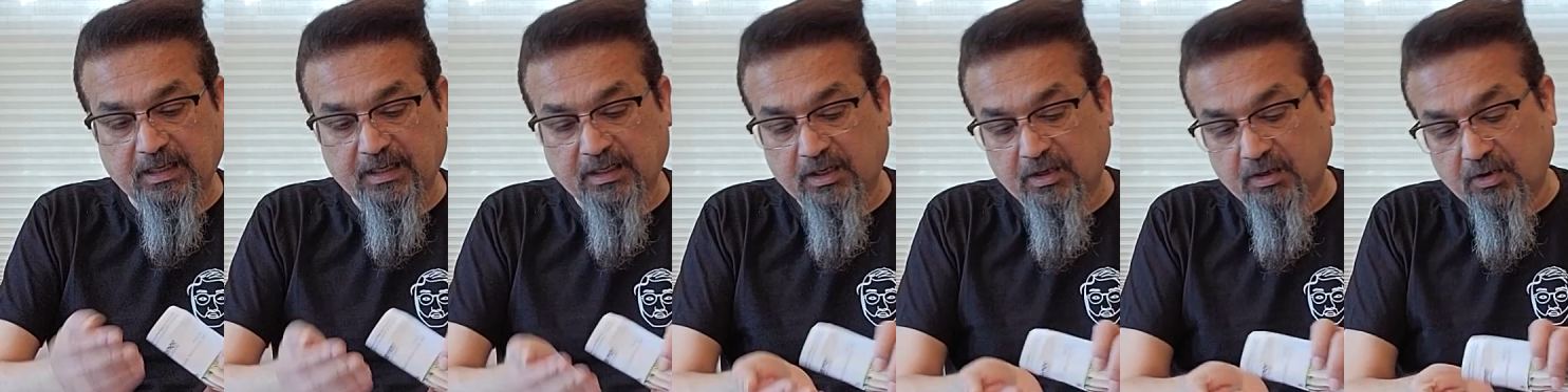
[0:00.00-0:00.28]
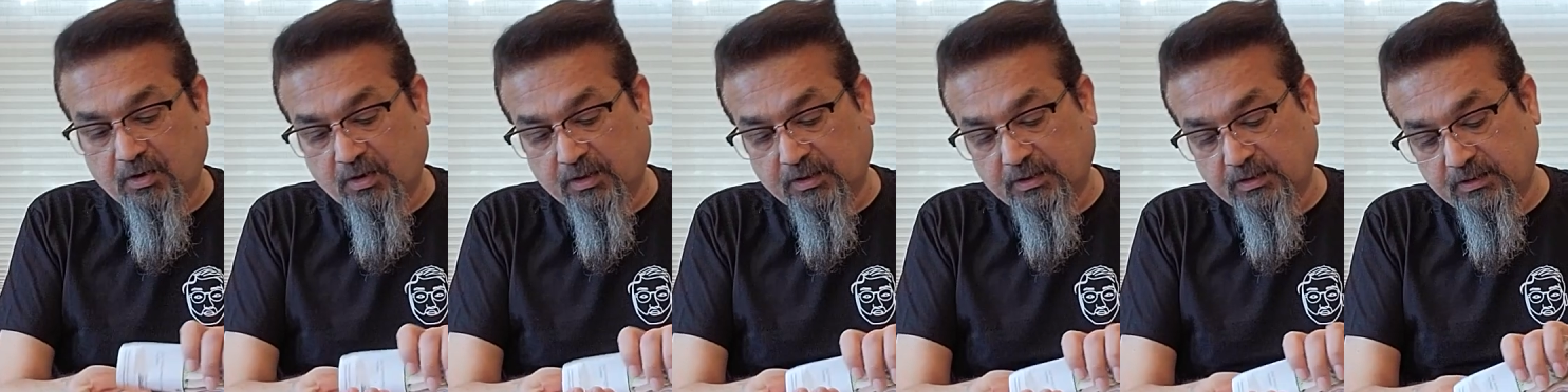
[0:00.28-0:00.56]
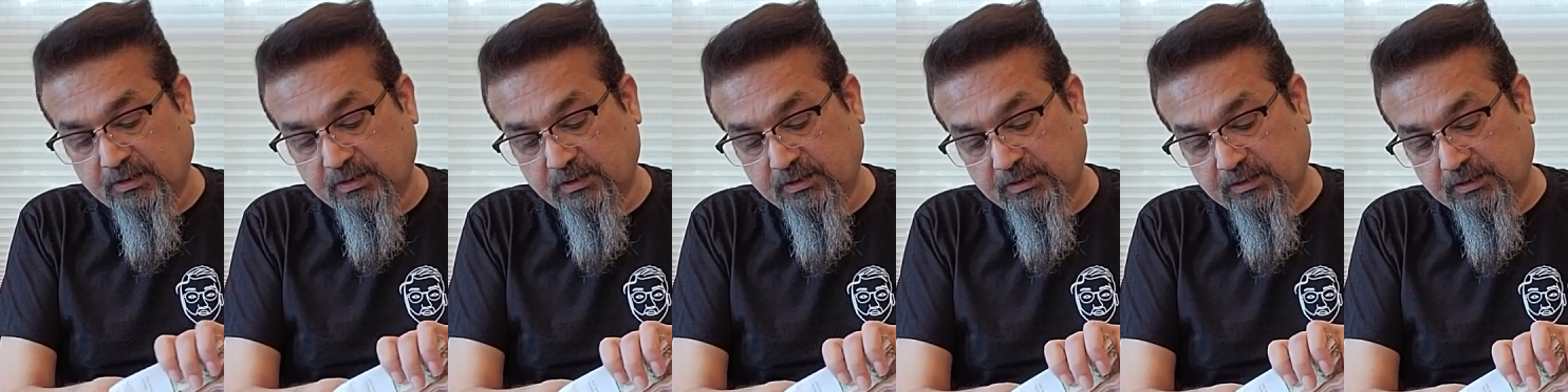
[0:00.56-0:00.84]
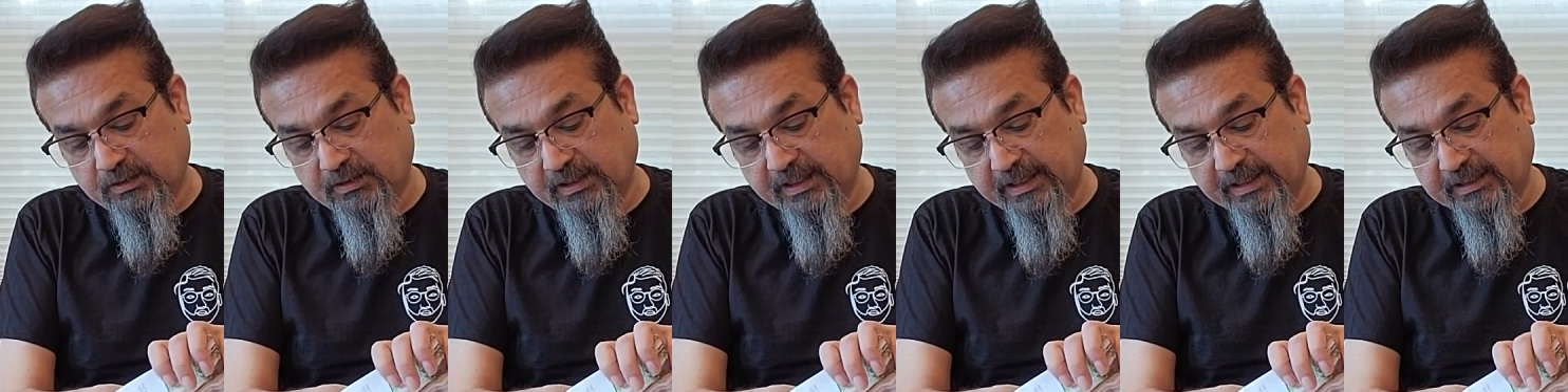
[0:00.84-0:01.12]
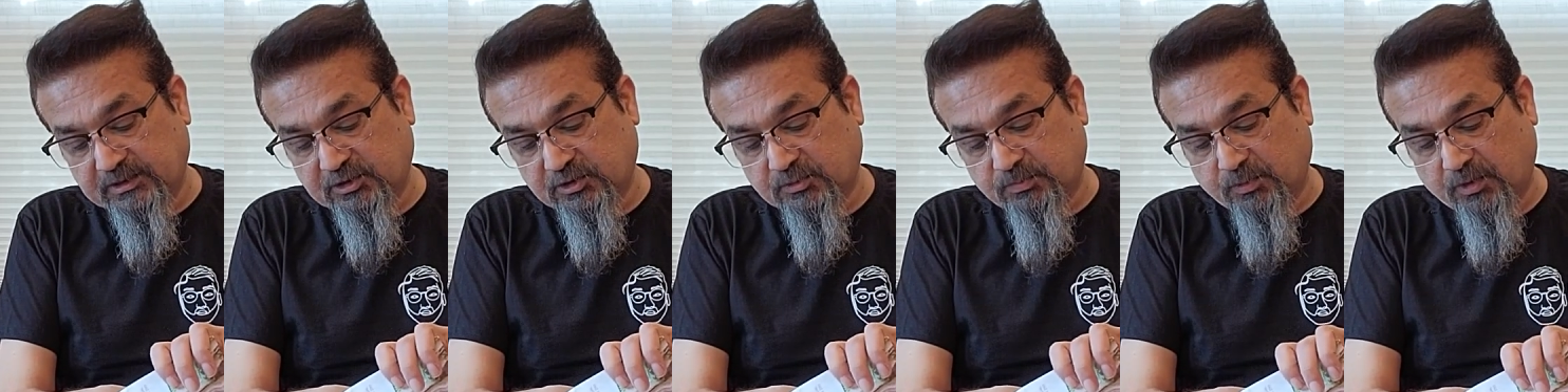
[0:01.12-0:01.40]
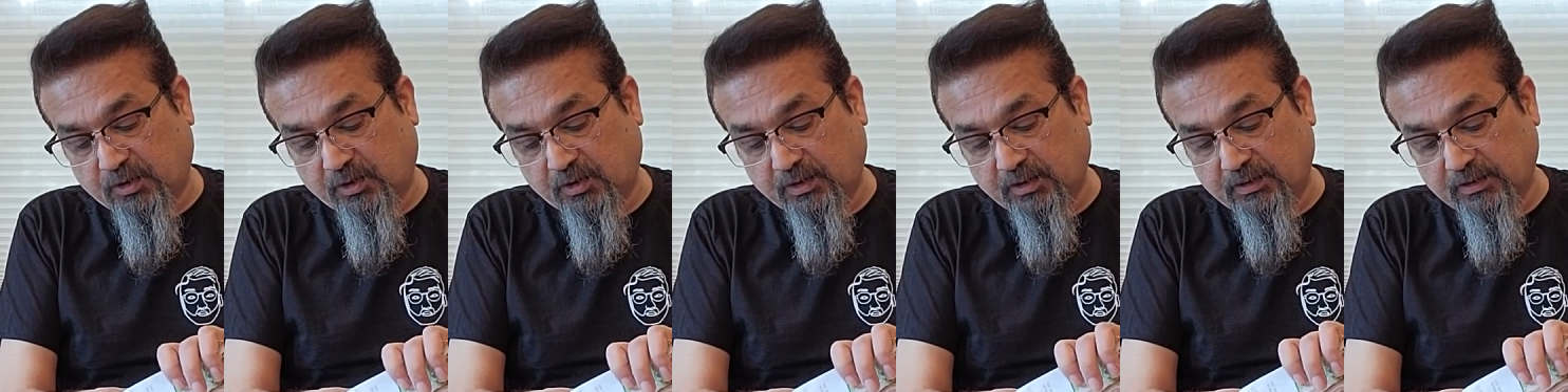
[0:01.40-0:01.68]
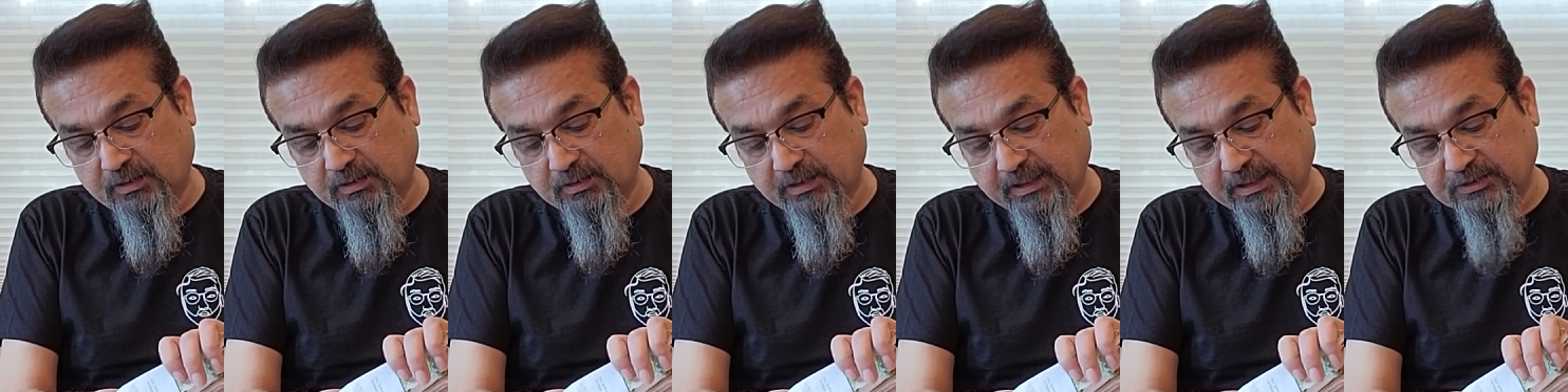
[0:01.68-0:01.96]
not that
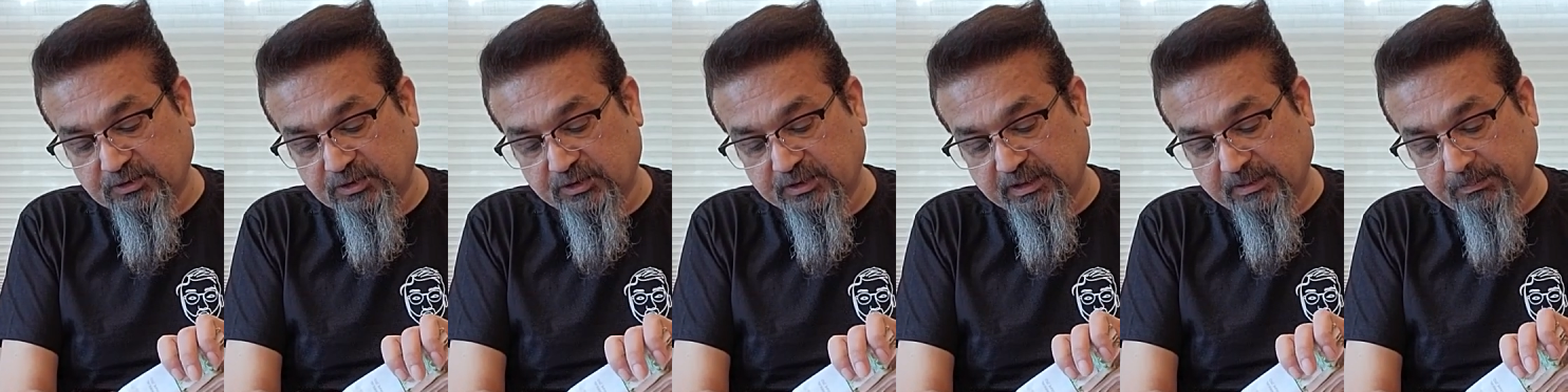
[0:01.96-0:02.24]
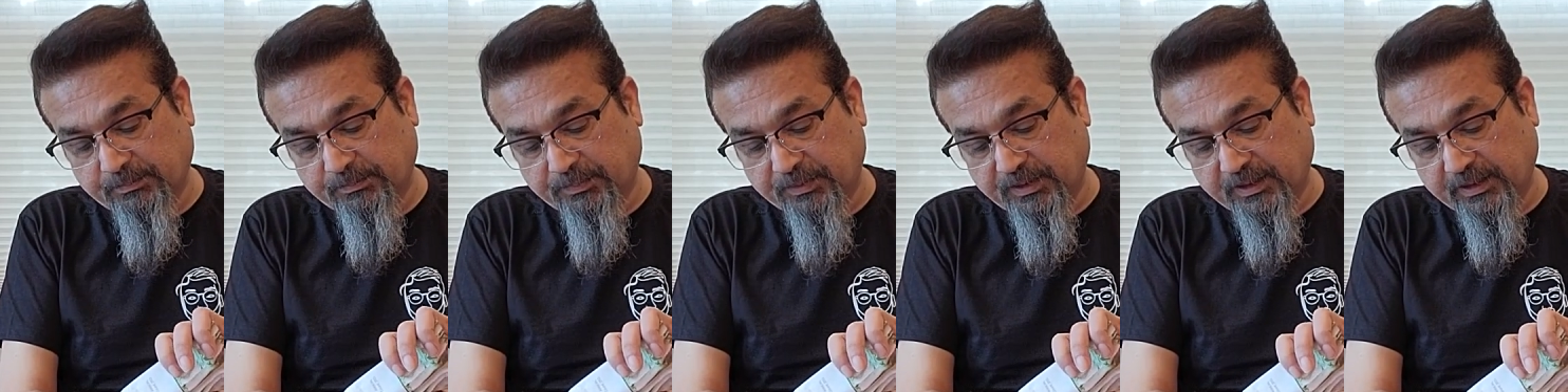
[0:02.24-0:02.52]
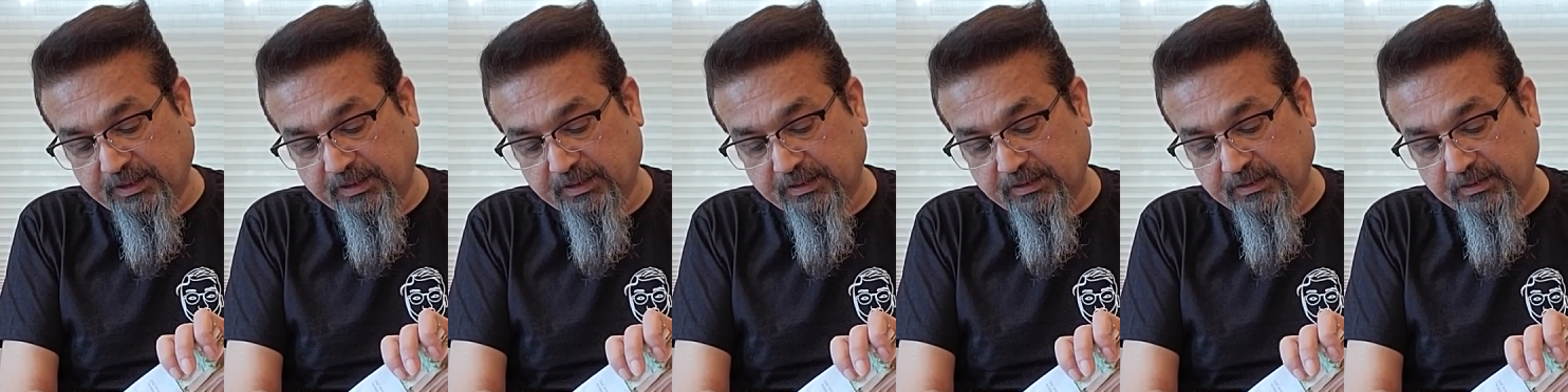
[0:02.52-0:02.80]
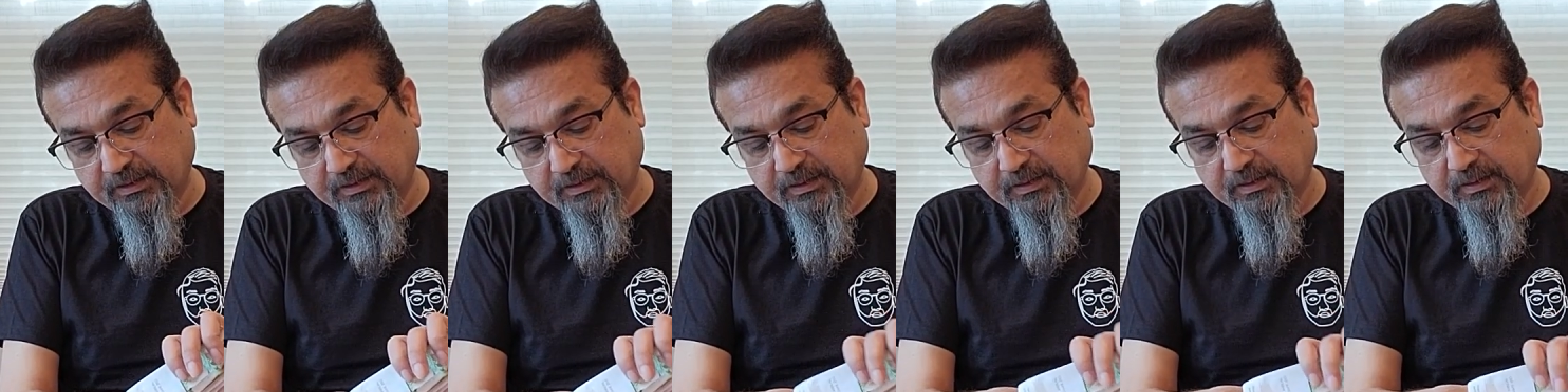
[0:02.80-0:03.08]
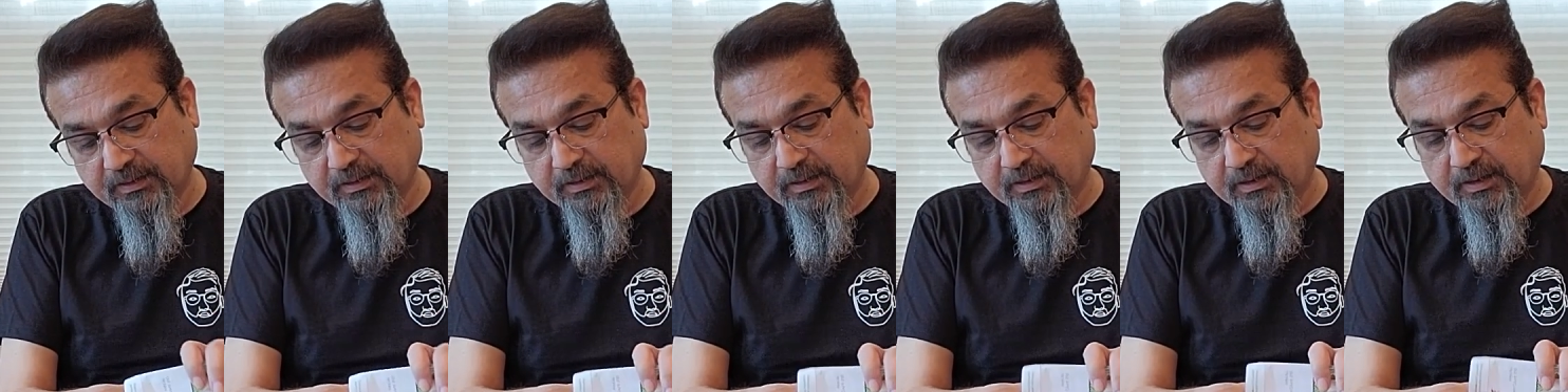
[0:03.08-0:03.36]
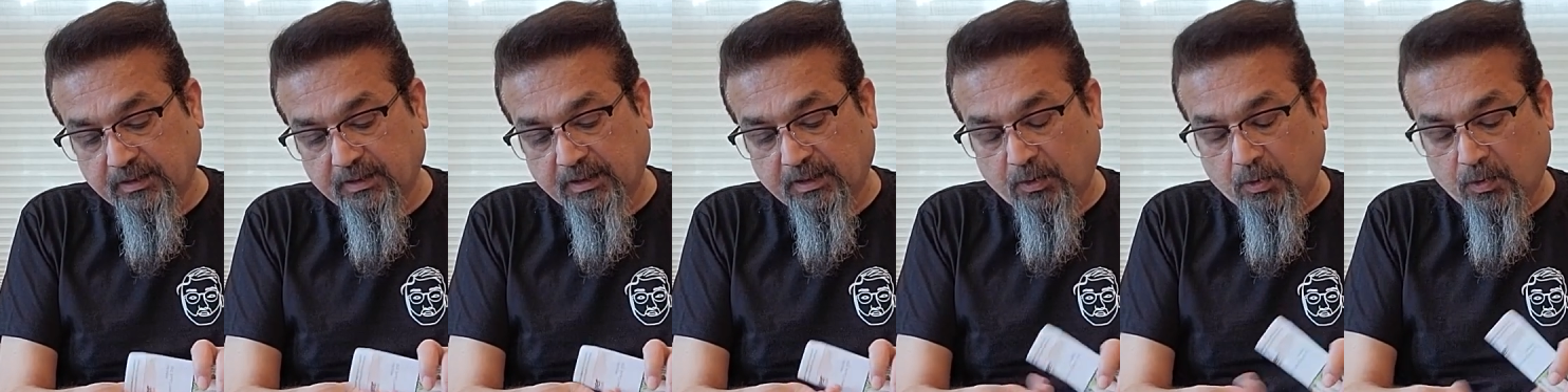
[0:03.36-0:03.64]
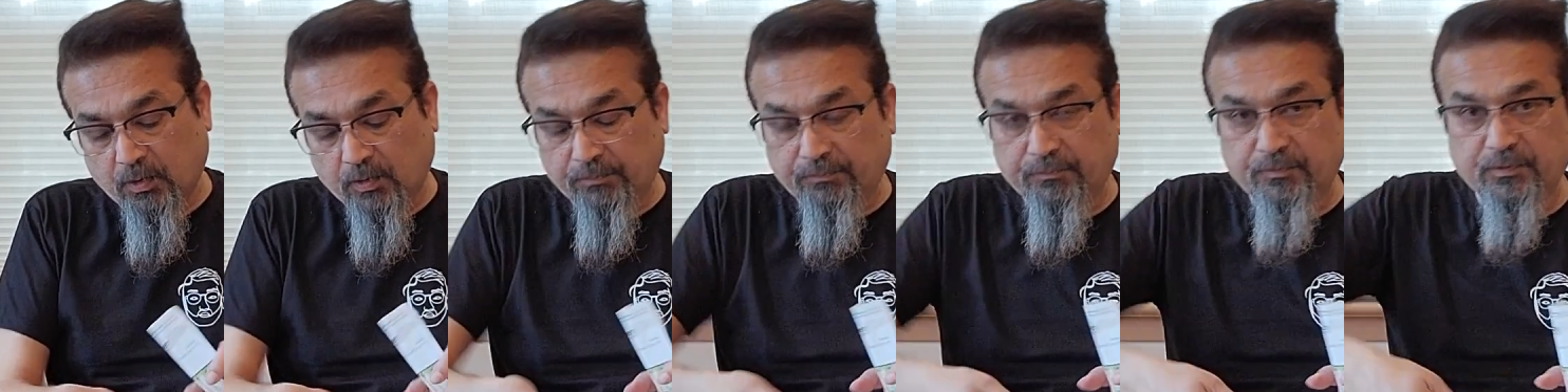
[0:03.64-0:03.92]
small. Actually, they're big.
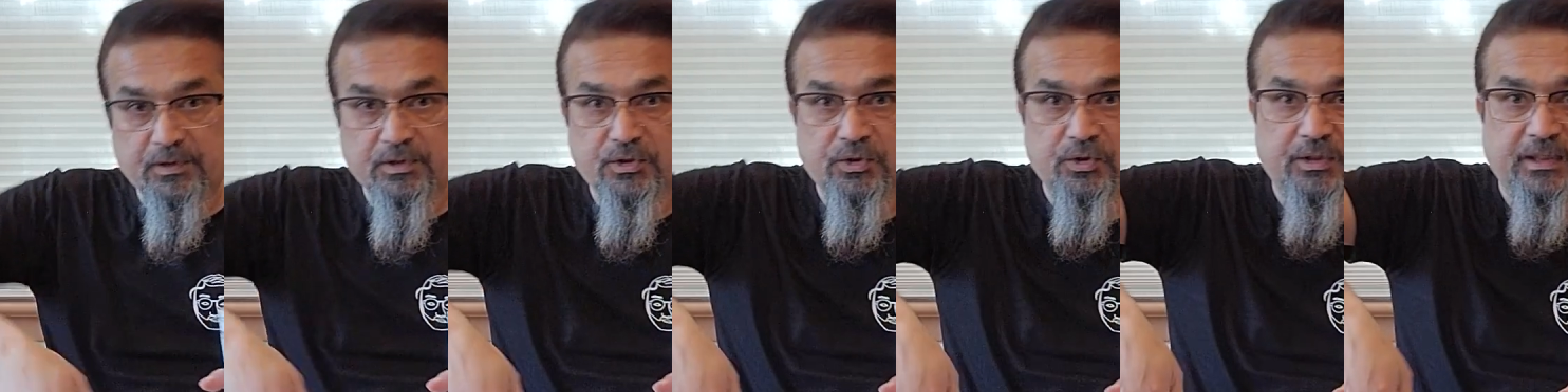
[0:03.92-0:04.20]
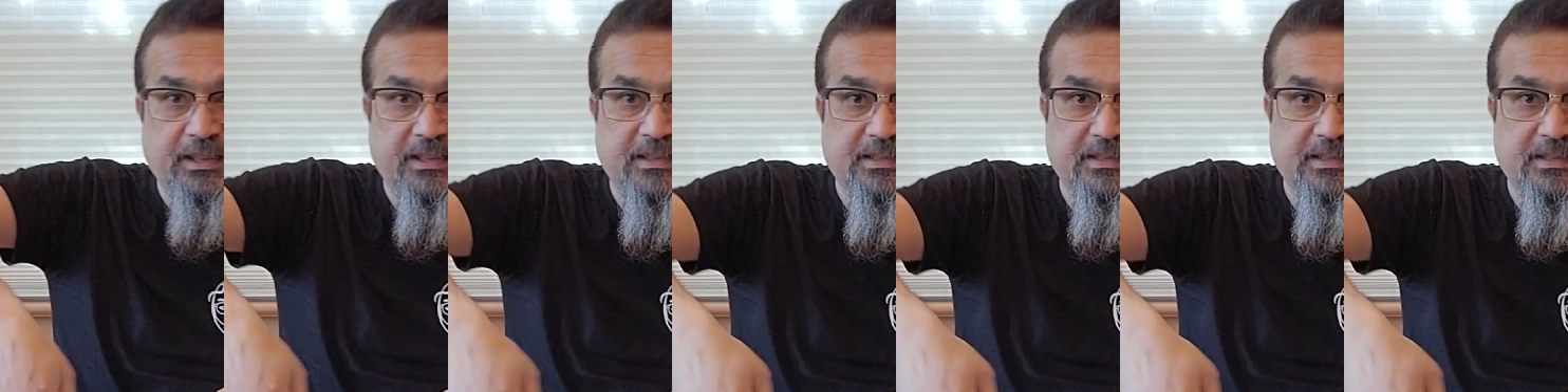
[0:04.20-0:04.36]
Hopefully you can